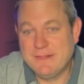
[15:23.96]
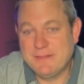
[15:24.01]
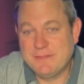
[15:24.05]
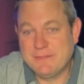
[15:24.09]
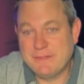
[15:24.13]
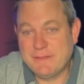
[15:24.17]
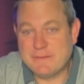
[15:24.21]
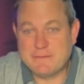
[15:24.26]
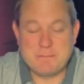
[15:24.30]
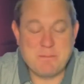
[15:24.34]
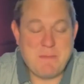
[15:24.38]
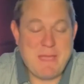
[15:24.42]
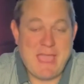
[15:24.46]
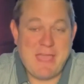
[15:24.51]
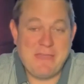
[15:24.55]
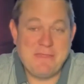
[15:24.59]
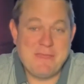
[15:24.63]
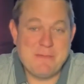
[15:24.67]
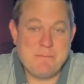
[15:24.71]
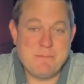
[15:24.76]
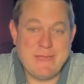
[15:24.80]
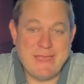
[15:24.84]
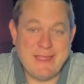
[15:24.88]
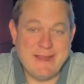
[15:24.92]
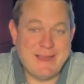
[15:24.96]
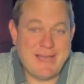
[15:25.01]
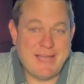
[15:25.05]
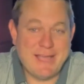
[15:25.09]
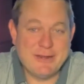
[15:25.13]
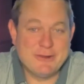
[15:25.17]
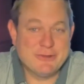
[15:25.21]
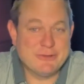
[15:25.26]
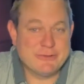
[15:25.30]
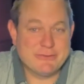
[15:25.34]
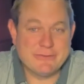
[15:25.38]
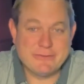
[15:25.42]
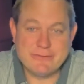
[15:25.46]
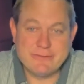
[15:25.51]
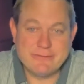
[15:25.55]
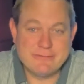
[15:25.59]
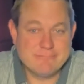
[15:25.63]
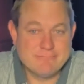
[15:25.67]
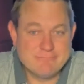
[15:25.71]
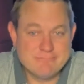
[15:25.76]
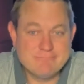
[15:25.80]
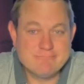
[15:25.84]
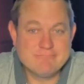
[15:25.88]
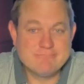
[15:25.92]
This man that made idols,
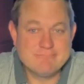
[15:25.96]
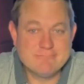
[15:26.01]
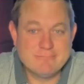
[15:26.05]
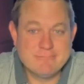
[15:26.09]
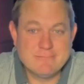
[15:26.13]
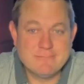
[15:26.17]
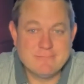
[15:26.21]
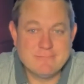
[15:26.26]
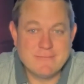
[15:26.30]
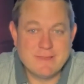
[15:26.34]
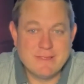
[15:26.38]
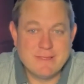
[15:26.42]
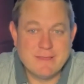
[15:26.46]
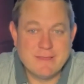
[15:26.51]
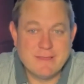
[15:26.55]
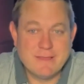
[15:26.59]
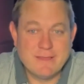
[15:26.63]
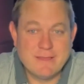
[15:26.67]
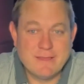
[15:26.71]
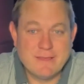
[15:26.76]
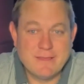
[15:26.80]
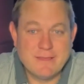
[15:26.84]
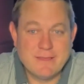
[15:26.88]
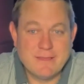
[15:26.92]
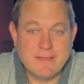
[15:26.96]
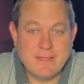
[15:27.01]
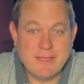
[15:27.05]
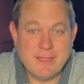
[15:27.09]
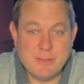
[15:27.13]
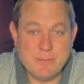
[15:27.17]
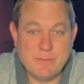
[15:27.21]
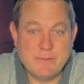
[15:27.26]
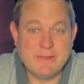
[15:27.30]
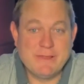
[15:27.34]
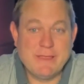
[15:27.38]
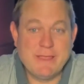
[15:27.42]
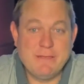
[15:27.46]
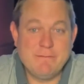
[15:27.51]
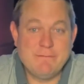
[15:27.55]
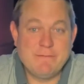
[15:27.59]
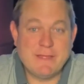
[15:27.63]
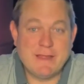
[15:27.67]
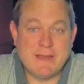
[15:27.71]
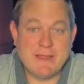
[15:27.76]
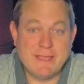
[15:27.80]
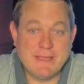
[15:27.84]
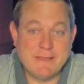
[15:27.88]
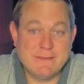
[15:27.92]
he believed
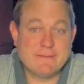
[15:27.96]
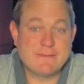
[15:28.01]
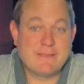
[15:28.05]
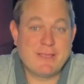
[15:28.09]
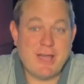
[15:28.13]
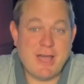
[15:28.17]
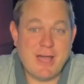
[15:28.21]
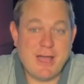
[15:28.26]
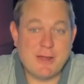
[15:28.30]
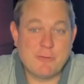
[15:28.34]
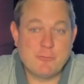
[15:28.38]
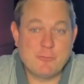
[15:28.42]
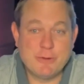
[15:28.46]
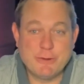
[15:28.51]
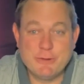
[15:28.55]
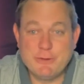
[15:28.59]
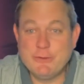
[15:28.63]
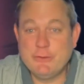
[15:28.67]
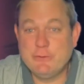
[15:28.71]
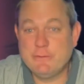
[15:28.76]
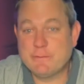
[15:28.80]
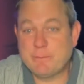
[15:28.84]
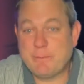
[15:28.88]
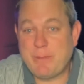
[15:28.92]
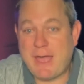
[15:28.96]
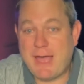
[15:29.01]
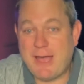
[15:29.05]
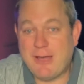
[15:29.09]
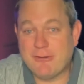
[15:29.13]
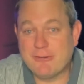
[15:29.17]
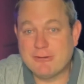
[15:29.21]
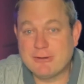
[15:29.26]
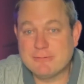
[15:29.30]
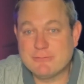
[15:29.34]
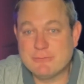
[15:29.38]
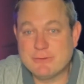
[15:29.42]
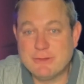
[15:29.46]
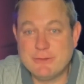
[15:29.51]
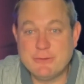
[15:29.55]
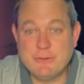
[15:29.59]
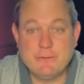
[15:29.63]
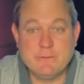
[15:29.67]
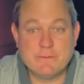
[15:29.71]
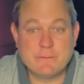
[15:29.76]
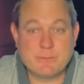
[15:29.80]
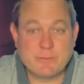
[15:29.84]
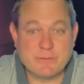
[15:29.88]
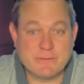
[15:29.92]
that his God would lose power, would
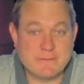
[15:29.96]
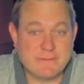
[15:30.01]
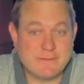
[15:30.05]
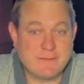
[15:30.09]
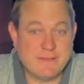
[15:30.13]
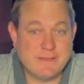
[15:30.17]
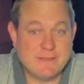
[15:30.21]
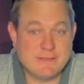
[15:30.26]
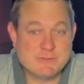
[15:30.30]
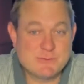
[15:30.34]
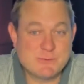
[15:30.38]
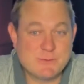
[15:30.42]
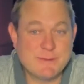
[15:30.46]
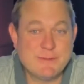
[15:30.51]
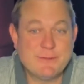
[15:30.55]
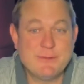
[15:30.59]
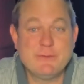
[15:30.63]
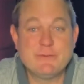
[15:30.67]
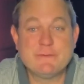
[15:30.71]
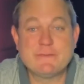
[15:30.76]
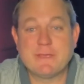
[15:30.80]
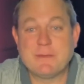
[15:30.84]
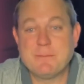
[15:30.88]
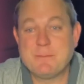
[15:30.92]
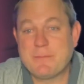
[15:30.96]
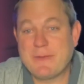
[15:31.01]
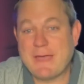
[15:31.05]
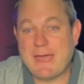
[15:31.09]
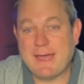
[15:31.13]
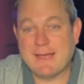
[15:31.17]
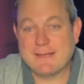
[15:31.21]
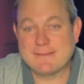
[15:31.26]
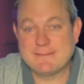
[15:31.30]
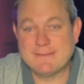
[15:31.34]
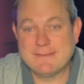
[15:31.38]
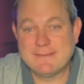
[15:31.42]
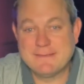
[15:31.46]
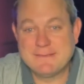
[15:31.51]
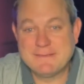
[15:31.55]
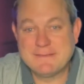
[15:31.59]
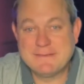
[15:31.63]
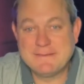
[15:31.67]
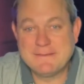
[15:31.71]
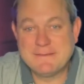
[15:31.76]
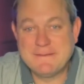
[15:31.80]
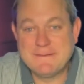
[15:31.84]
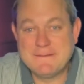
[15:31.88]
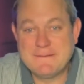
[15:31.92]
lose prestige, would lose impact
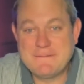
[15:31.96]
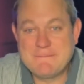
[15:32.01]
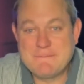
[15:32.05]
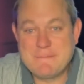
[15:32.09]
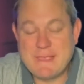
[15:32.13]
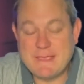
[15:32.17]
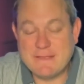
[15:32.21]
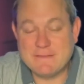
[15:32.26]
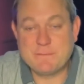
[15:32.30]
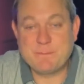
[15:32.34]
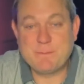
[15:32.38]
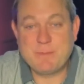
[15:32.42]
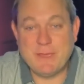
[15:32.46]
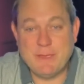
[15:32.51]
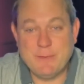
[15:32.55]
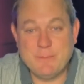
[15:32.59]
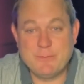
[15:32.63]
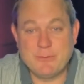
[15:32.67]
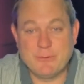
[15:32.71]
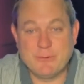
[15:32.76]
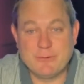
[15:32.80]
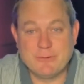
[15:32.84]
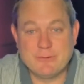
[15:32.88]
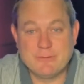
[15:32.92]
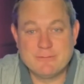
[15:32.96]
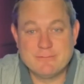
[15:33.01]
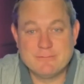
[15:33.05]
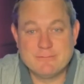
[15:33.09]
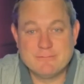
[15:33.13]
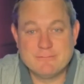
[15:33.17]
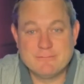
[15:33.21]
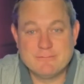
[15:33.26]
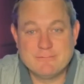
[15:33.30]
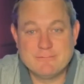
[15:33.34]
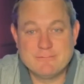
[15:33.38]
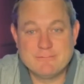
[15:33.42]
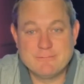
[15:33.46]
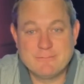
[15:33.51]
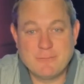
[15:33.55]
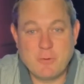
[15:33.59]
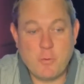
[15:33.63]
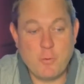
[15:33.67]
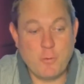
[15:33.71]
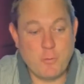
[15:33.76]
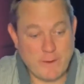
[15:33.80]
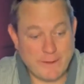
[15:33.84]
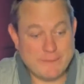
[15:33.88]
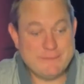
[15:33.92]
as people
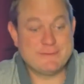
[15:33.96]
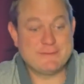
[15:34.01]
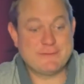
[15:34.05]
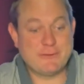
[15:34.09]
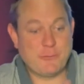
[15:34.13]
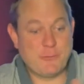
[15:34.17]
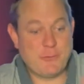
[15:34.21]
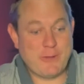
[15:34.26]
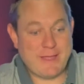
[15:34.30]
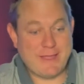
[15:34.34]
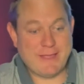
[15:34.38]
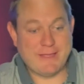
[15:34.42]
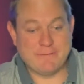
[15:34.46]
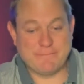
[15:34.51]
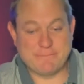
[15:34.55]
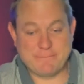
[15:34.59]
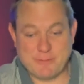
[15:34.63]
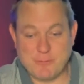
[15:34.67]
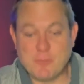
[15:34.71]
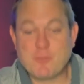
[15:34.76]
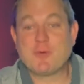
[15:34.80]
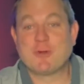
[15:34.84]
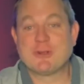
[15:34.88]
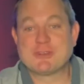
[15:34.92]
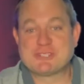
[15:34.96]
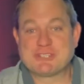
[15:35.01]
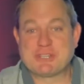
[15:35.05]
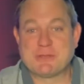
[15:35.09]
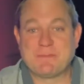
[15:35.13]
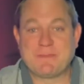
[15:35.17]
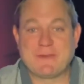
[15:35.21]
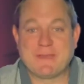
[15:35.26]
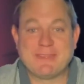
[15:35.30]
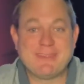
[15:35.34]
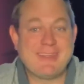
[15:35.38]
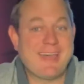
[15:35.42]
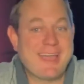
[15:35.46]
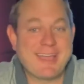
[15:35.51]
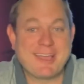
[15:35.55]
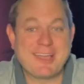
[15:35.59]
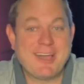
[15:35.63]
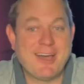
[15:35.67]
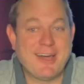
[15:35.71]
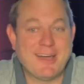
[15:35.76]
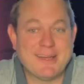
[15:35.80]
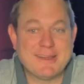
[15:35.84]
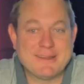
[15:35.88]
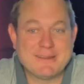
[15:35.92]
went away from worshiping that
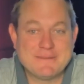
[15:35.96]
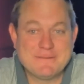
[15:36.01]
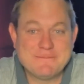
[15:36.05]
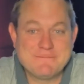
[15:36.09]
God.